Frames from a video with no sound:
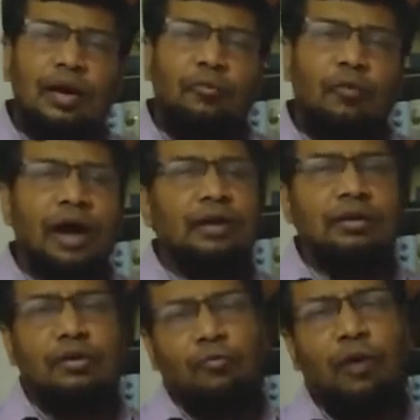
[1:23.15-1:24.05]

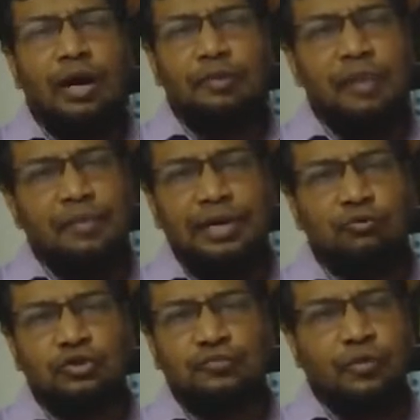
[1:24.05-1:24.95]
One word may be
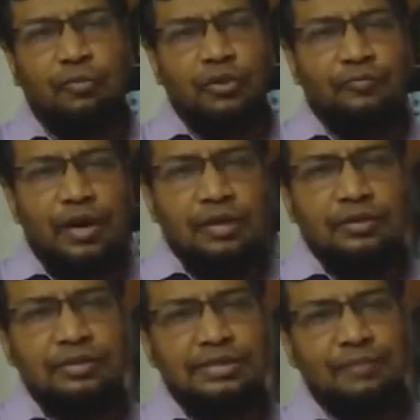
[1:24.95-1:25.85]
used for
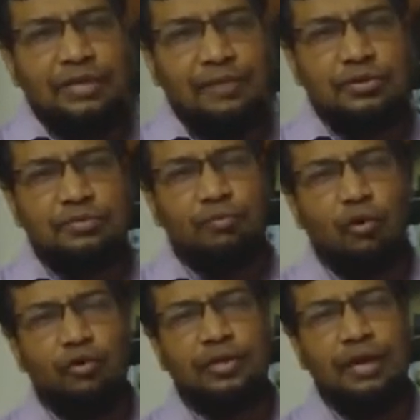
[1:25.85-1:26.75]
modifier, sometimes
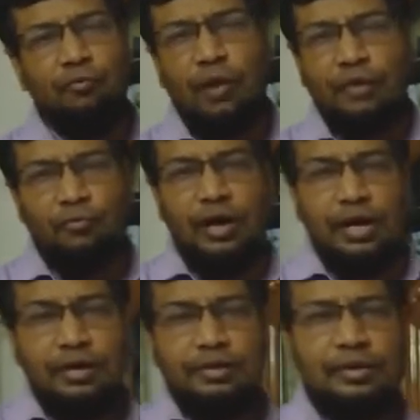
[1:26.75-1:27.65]
more than one
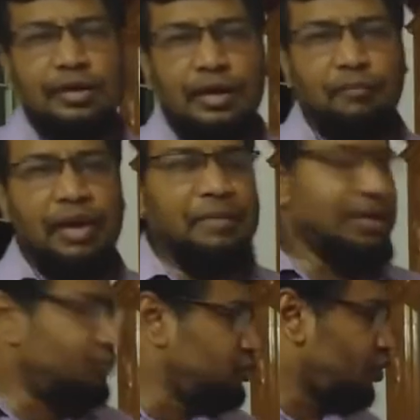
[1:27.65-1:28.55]
word may be
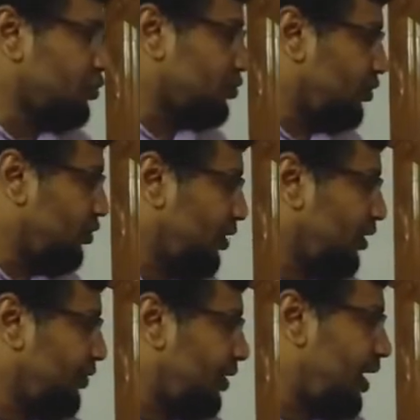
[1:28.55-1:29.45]
used also
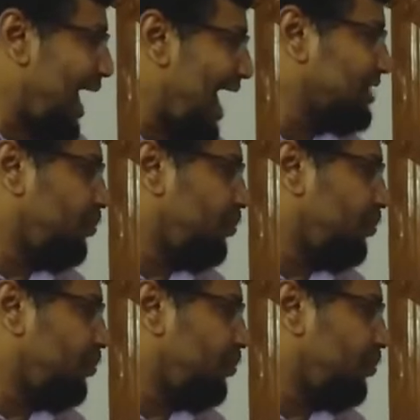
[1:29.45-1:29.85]
as